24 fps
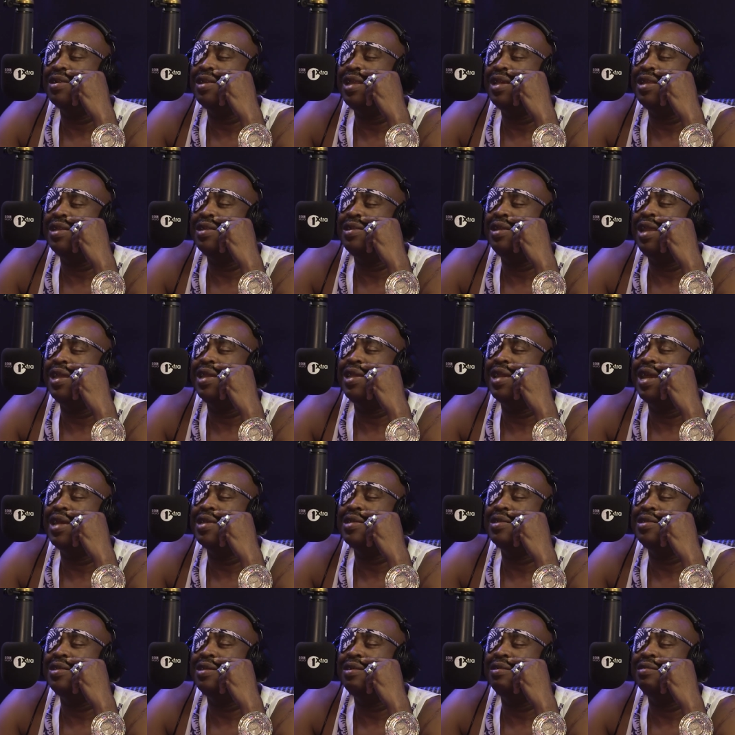let let
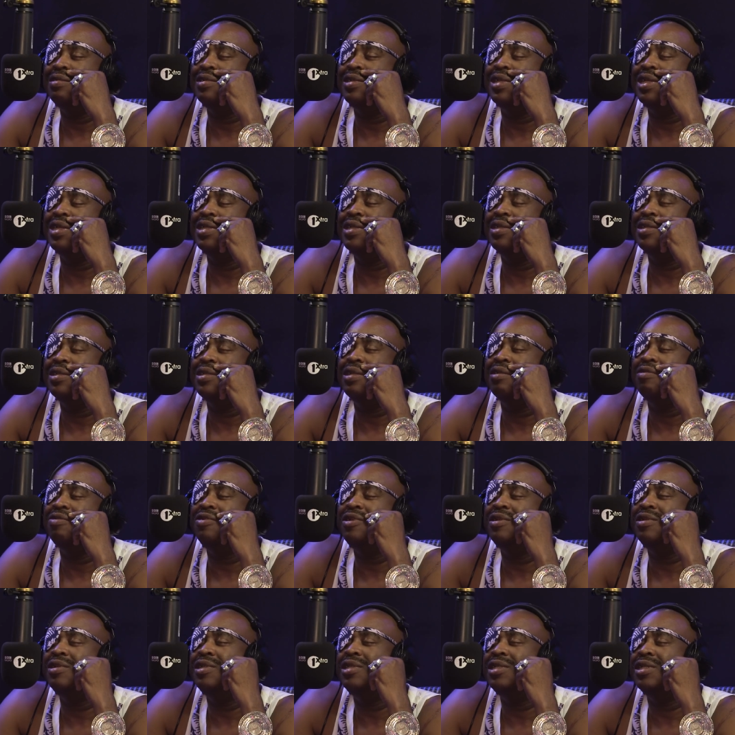cats know this is the
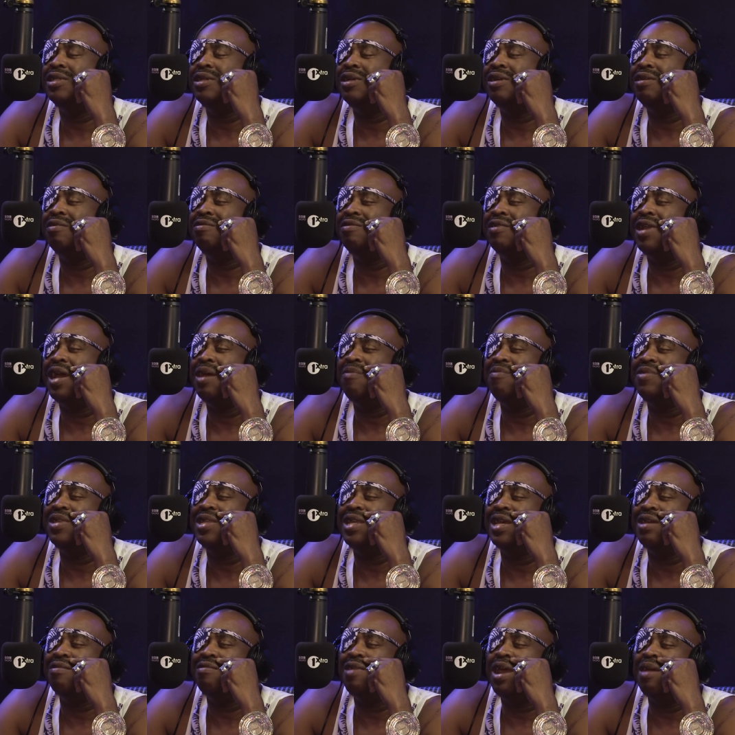future of rap,
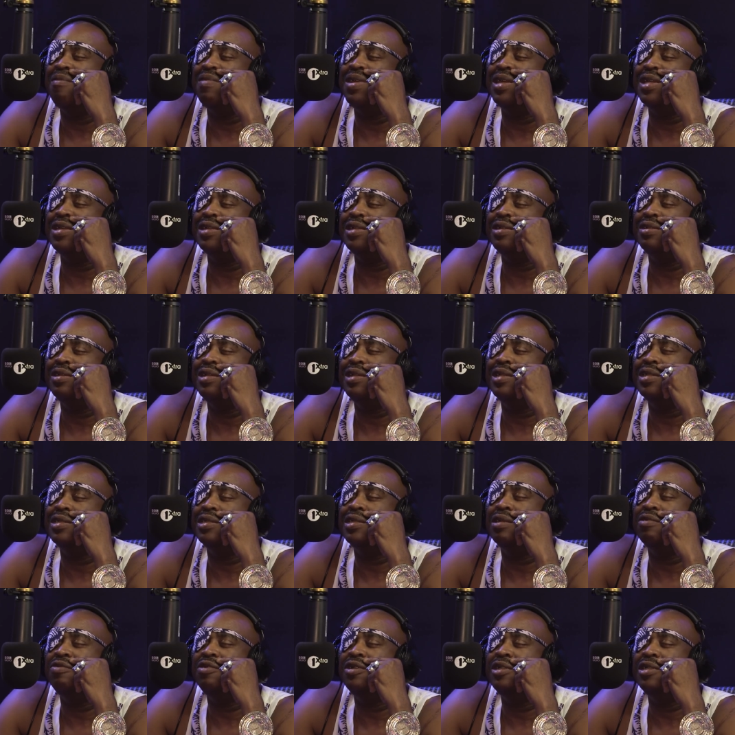the rap industry. This is
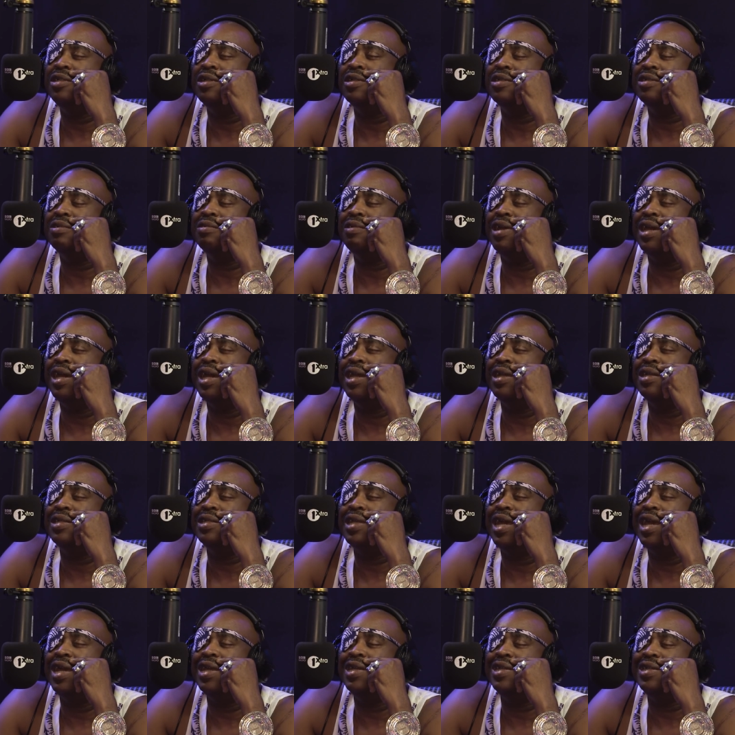the future of swag,
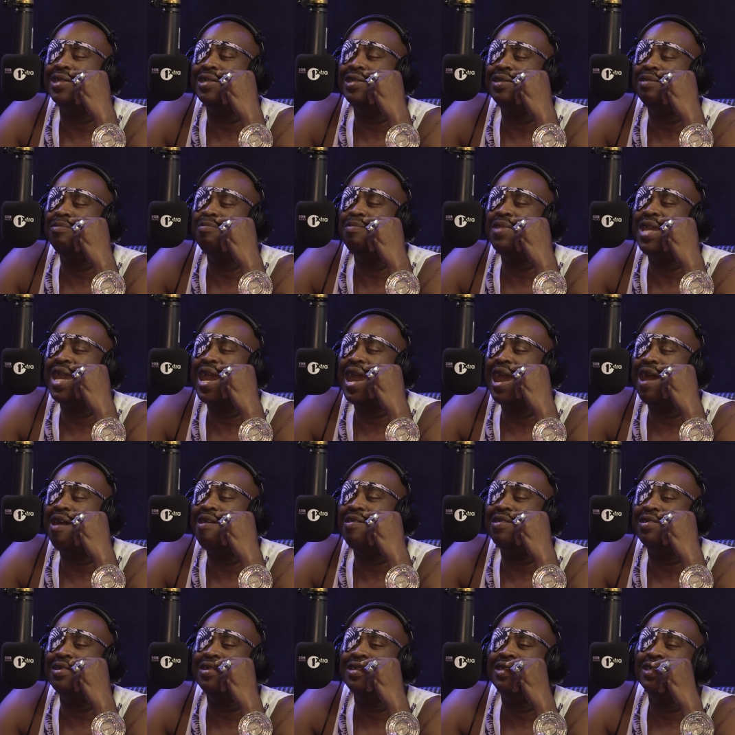daddy. How meow. heavy? How